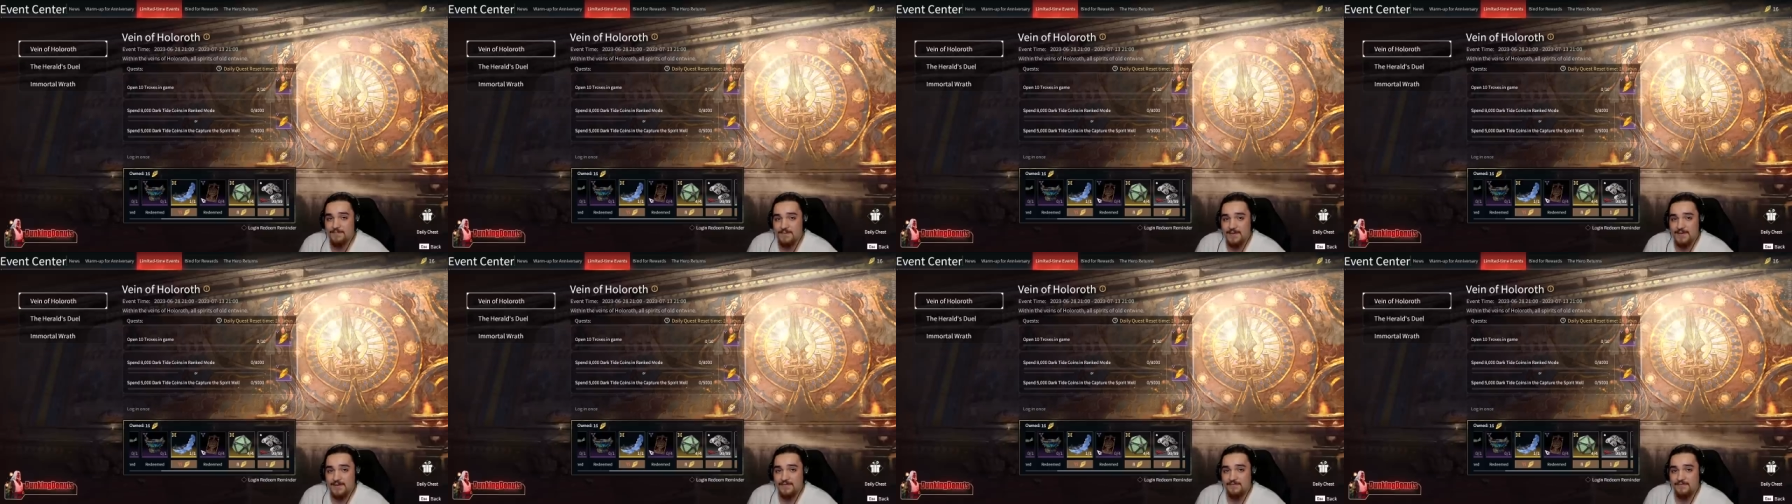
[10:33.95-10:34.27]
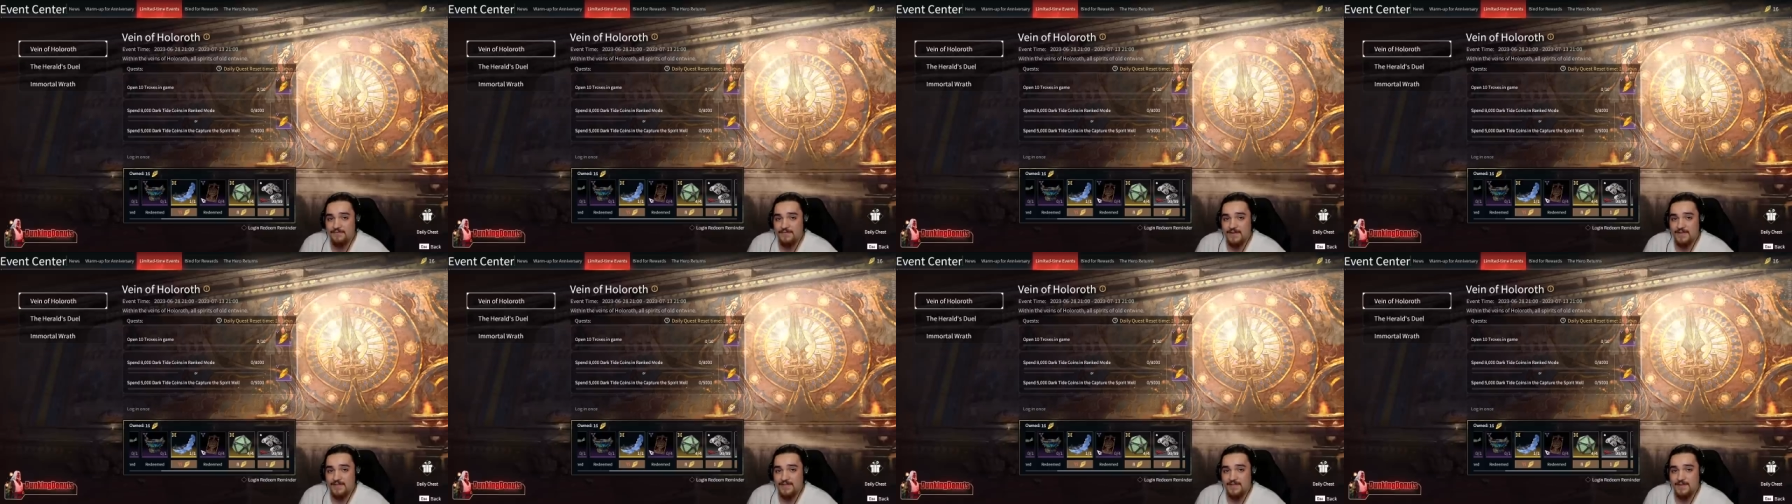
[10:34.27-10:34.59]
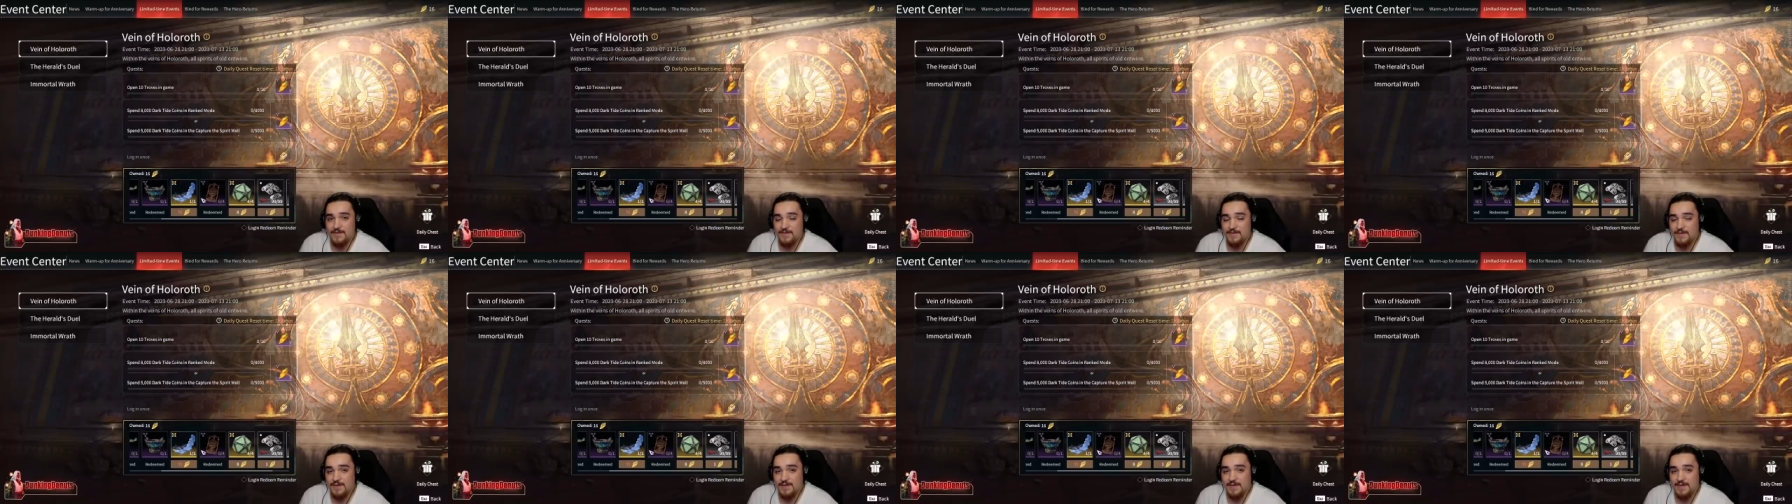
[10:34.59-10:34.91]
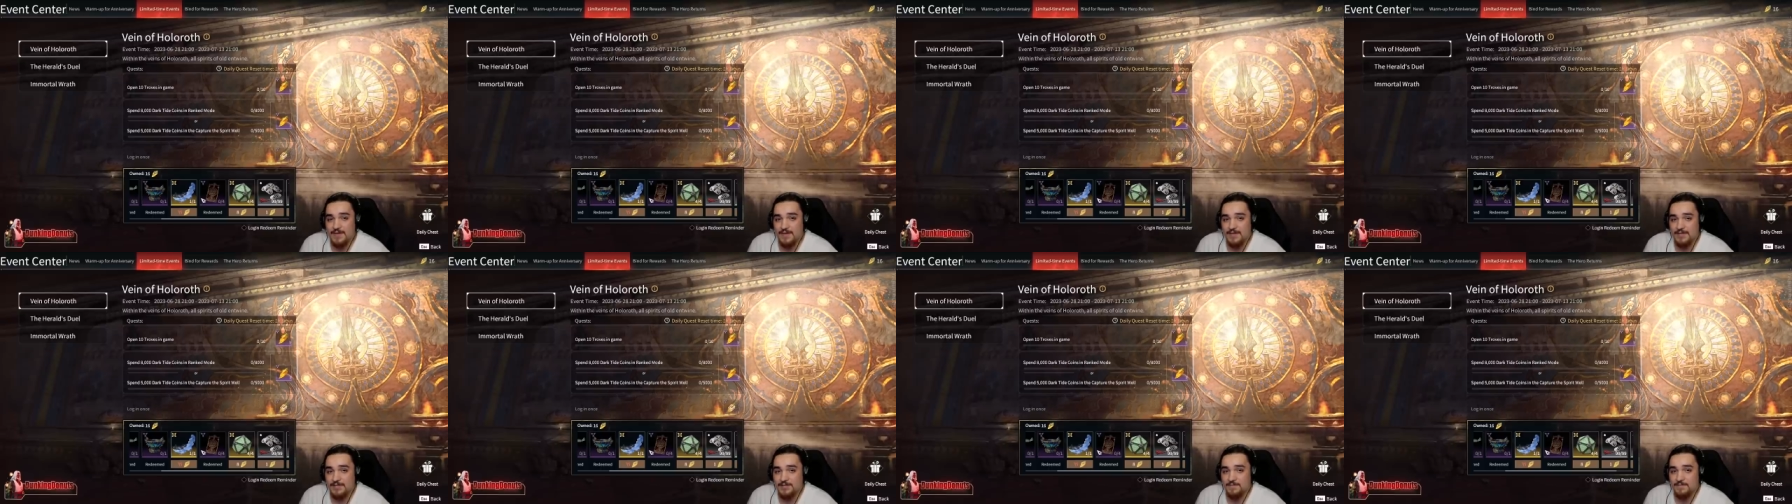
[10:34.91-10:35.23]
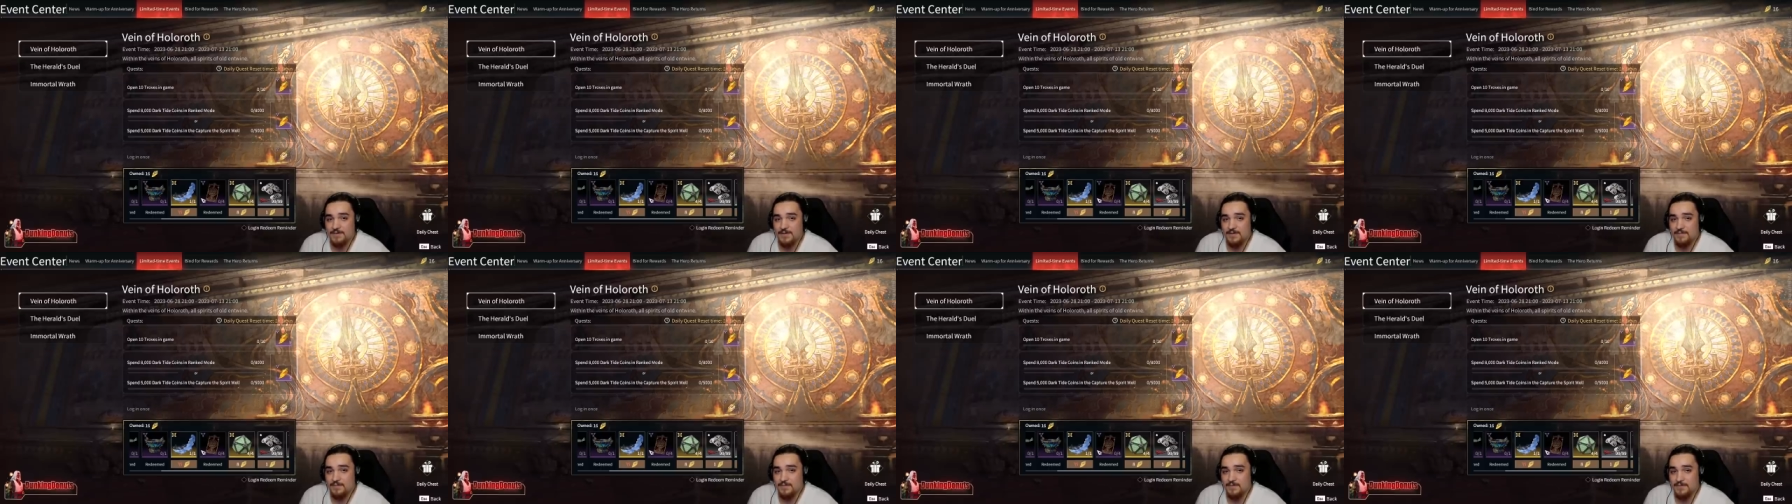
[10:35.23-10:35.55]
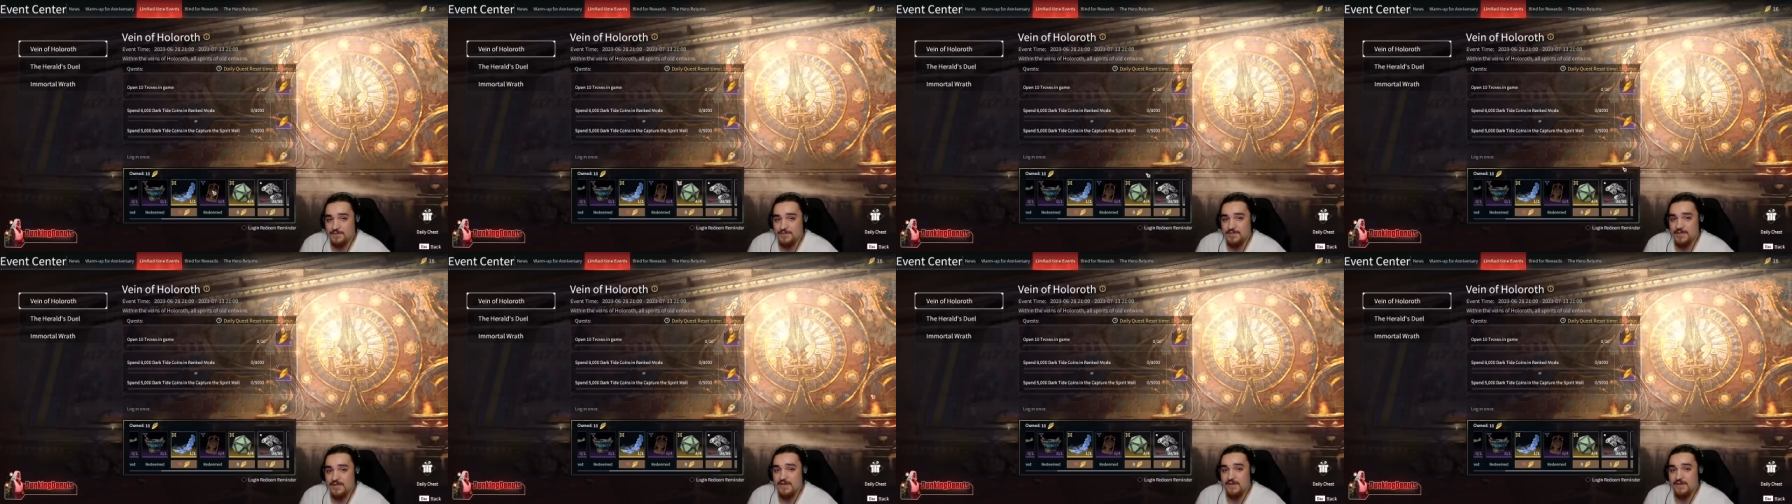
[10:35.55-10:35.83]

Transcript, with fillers: be an event that you can get an XP boost